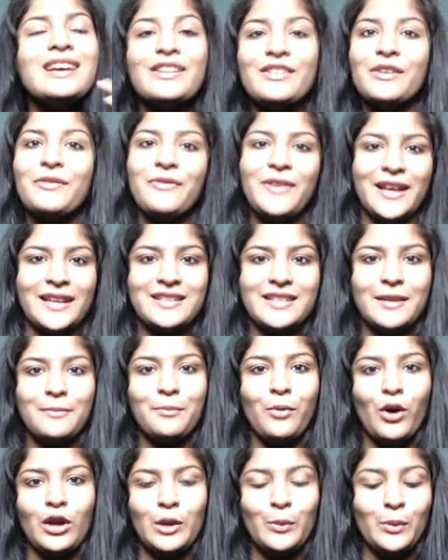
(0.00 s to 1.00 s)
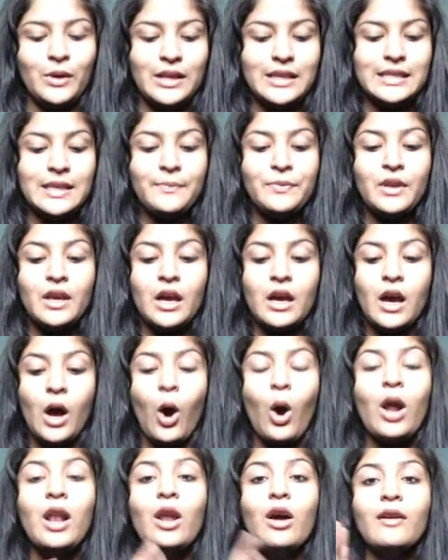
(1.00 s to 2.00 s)
reflecting polymers.
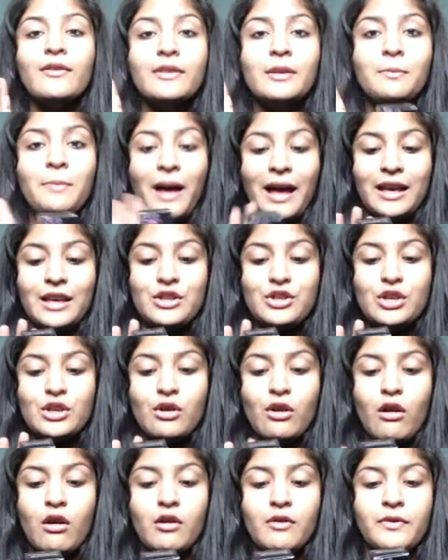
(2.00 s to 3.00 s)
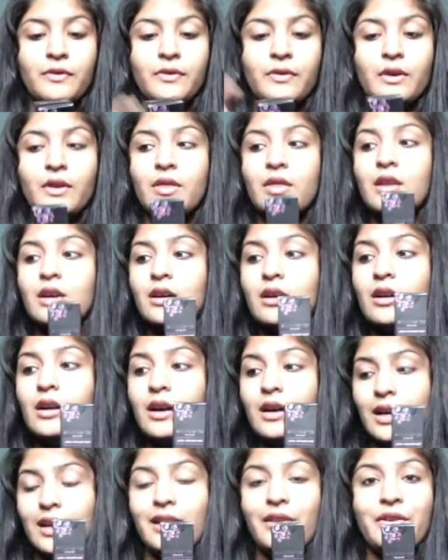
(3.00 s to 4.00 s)
All of the packaging of the
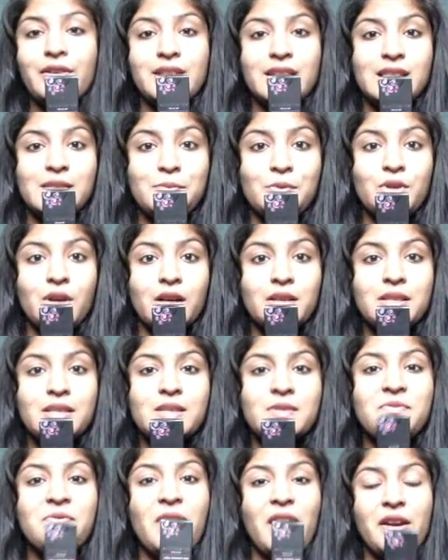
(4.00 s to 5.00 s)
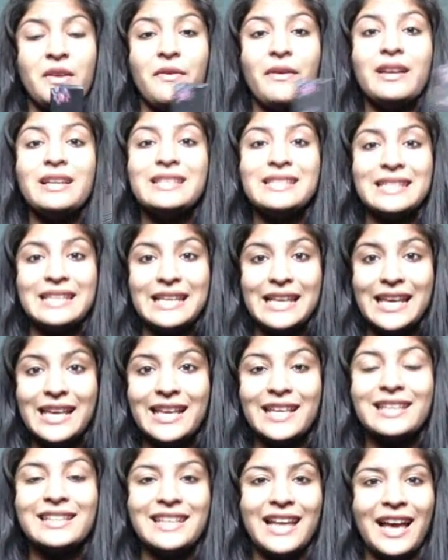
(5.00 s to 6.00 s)
Color Essence products is very, very
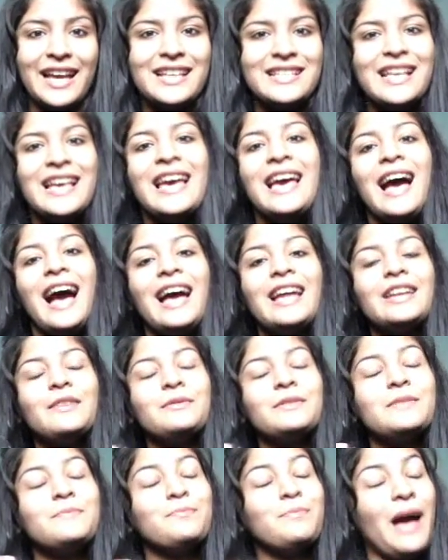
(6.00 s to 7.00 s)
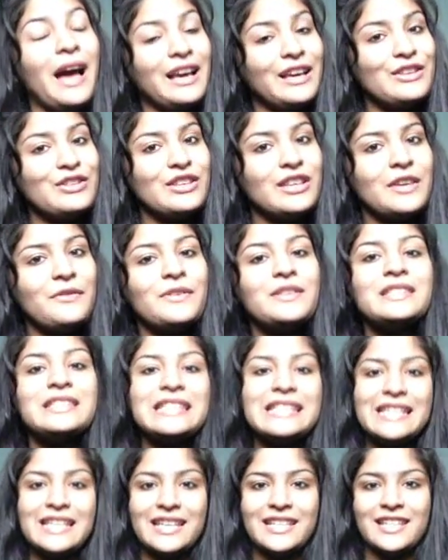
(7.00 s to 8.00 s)
sleek and nice. And packaging, if it's
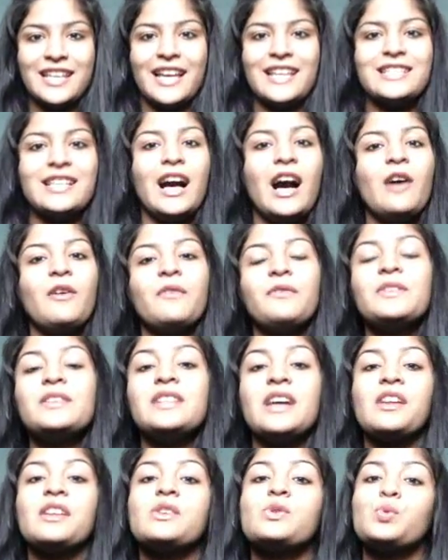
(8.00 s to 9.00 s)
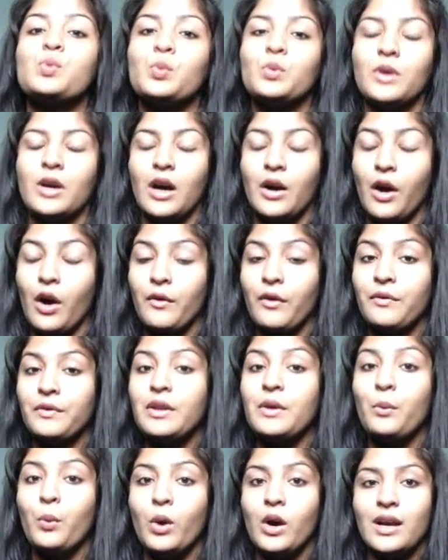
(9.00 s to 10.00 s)
sleek and nice, half of
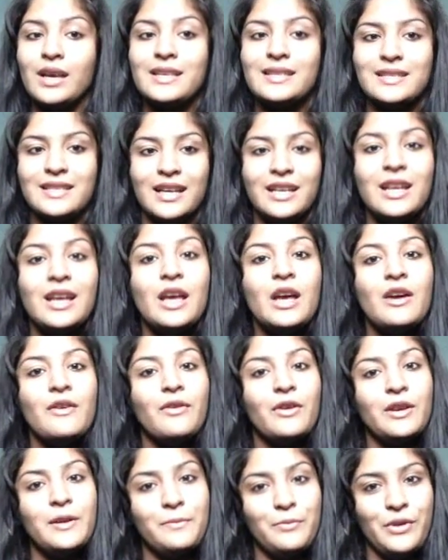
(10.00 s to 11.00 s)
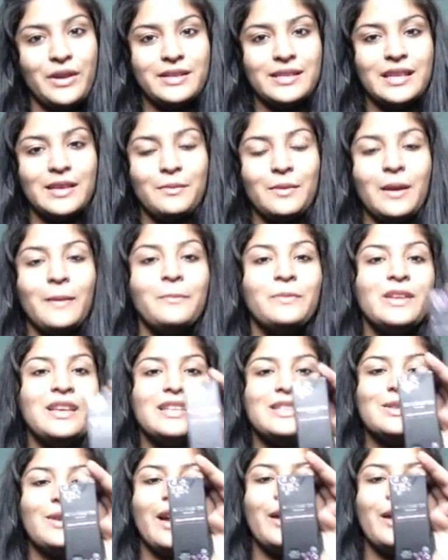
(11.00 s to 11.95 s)
the work is done for impressing me. So